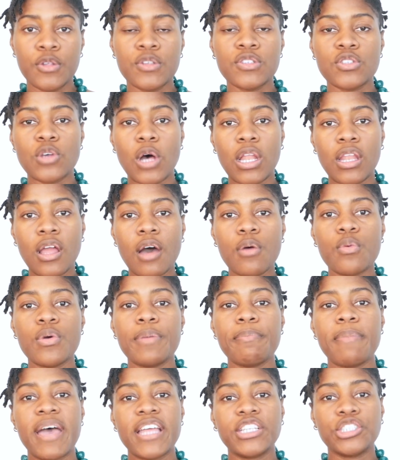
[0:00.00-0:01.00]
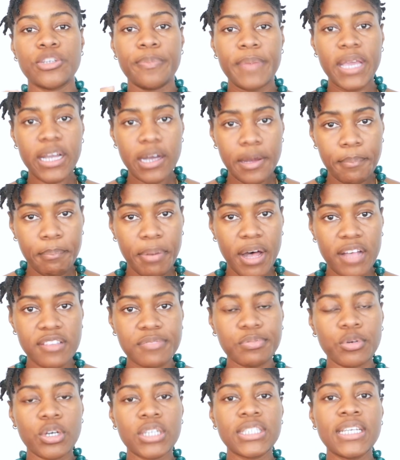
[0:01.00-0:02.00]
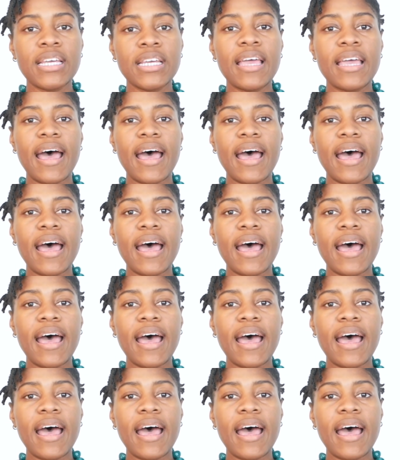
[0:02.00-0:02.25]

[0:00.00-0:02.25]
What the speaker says: So along with my Jamaican passport,